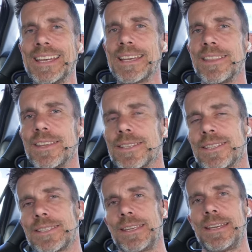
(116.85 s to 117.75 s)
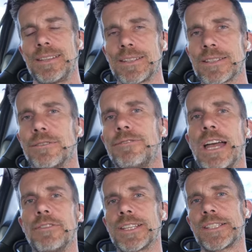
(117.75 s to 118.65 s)
this tends to
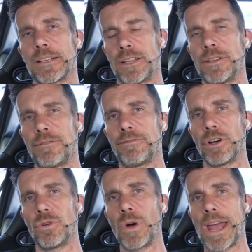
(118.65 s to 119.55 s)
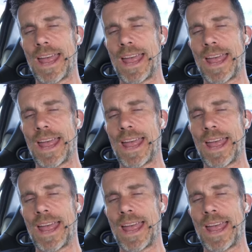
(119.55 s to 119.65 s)
favour cylinder fill